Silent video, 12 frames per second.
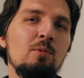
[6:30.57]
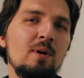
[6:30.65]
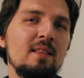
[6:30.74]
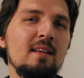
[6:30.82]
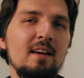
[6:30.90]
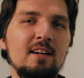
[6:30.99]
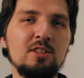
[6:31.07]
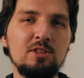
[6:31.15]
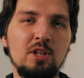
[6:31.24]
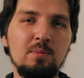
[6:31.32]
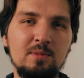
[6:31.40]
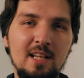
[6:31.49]
when they are
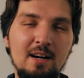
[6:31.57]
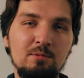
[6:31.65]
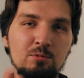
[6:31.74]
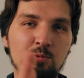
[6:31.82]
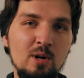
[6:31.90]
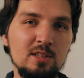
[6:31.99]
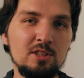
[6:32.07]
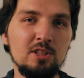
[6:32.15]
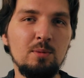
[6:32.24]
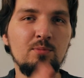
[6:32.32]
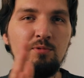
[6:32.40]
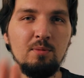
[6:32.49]
stopped down one
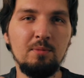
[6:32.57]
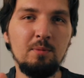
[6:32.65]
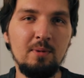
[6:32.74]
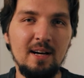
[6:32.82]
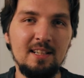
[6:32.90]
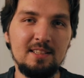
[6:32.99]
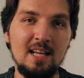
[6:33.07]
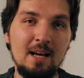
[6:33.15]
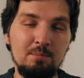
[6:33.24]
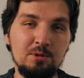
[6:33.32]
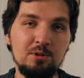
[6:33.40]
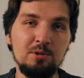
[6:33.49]
stop from the brightest
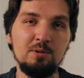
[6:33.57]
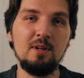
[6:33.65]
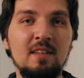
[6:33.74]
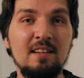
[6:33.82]
aperture.